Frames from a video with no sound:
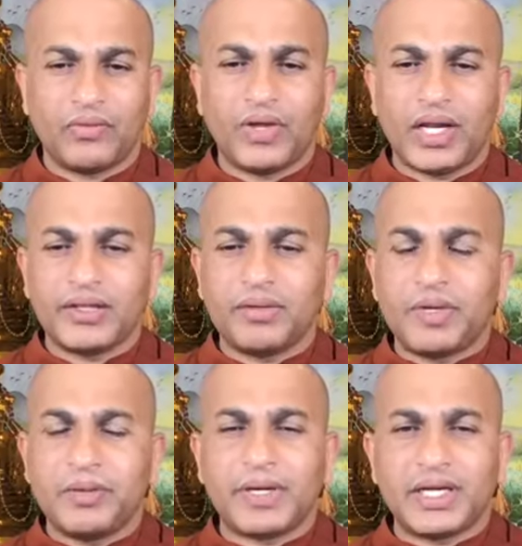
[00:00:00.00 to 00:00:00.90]
When other
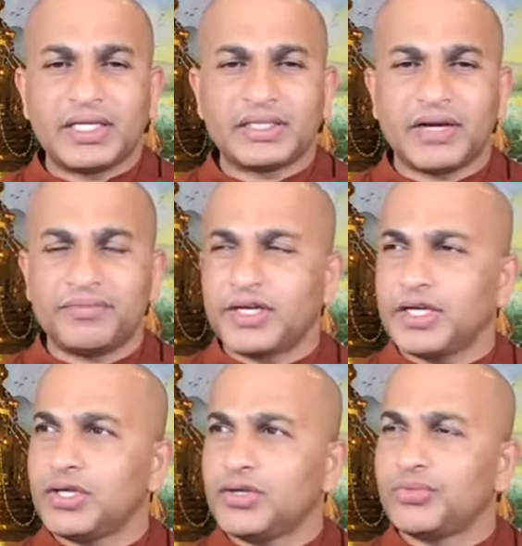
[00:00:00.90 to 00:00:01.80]
people in
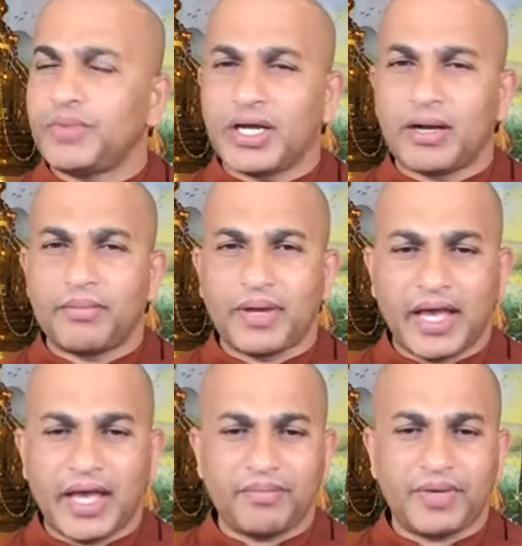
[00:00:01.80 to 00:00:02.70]
suffering, you become
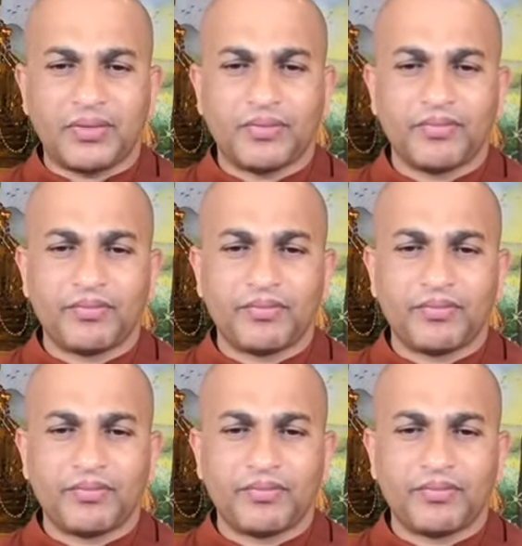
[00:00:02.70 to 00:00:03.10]
happy.